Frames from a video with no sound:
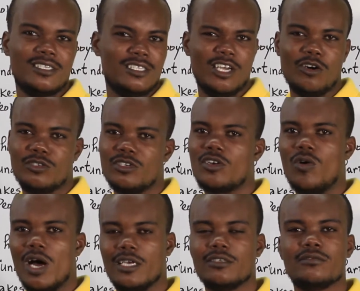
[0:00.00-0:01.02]
No, don't
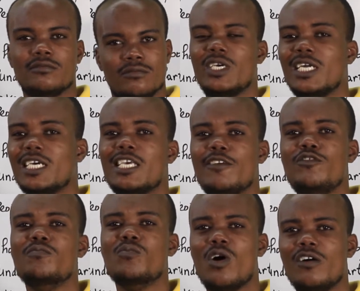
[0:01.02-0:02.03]
cry. We're gonna give
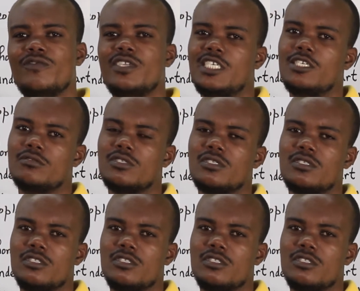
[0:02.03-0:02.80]
you more videos.